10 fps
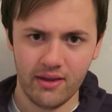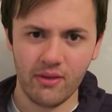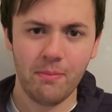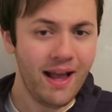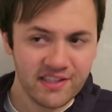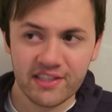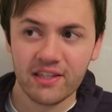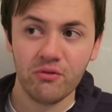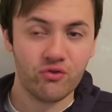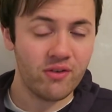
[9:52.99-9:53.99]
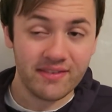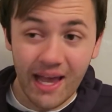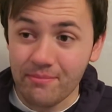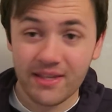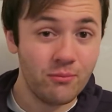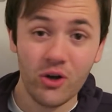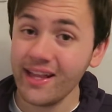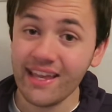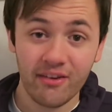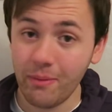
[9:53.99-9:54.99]
You know, the passes he was attempting
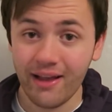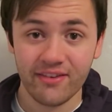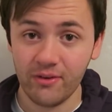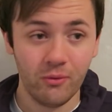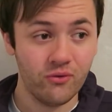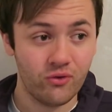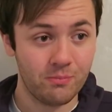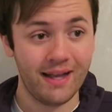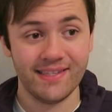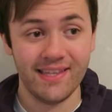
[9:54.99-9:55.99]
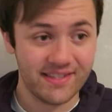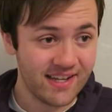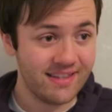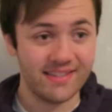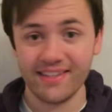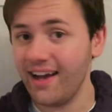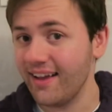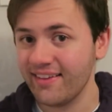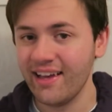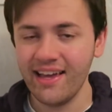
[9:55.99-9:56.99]
weren't easy passes. It wasn't just passing it side to
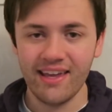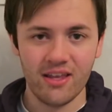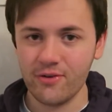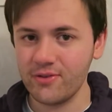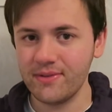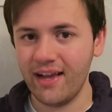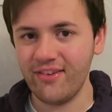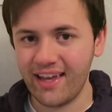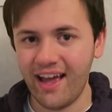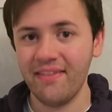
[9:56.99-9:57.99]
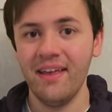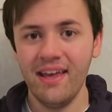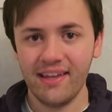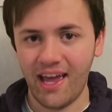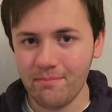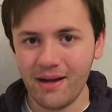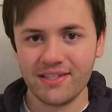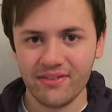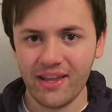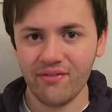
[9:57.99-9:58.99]
side. You know, sometimes you can get a
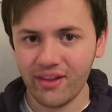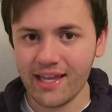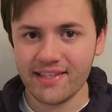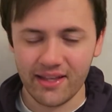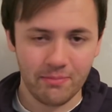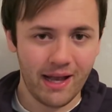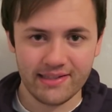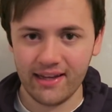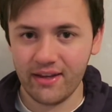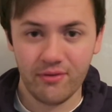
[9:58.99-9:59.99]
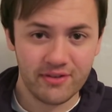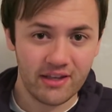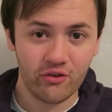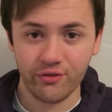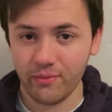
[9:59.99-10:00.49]
massively inflated pass accuracy just